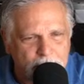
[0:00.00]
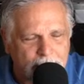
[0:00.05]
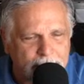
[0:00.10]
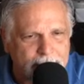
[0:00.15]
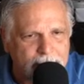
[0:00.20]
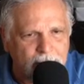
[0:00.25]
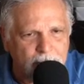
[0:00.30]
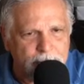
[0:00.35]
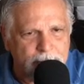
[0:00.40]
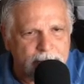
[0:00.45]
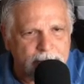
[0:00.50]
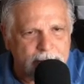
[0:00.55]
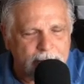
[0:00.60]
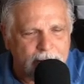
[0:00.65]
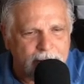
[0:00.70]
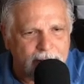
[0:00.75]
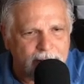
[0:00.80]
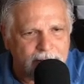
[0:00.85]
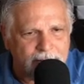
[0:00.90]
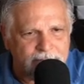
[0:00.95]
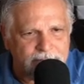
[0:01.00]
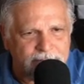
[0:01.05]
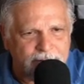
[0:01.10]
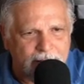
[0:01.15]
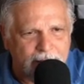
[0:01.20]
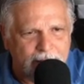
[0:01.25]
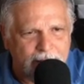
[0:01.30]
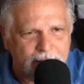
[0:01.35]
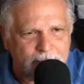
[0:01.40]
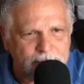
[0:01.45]
a little bit of,
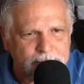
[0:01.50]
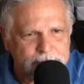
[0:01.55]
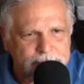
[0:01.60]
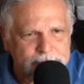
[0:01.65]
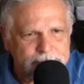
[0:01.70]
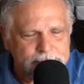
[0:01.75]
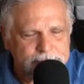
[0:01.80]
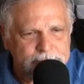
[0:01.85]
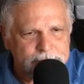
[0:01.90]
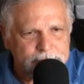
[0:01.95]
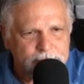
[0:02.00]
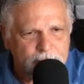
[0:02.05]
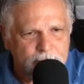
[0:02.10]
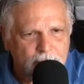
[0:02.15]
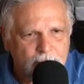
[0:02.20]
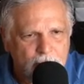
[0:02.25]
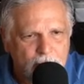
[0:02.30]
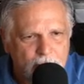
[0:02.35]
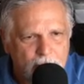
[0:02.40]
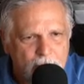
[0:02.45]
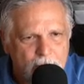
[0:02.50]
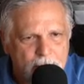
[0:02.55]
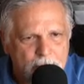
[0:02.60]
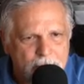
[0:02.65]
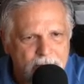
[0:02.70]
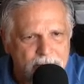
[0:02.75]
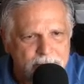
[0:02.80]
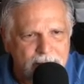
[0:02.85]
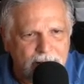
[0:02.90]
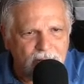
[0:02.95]
uh,
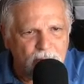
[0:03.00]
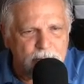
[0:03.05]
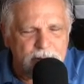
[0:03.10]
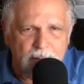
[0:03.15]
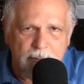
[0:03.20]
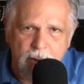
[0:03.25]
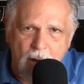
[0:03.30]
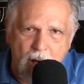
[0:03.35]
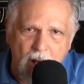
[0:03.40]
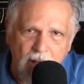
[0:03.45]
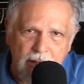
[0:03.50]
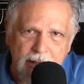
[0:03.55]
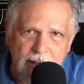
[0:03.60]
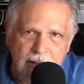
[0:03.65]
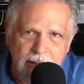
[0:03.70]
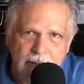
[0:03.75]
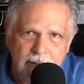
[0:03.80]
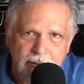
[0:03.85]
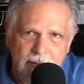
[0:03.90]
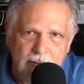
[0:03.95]
maybe a little bit of poly,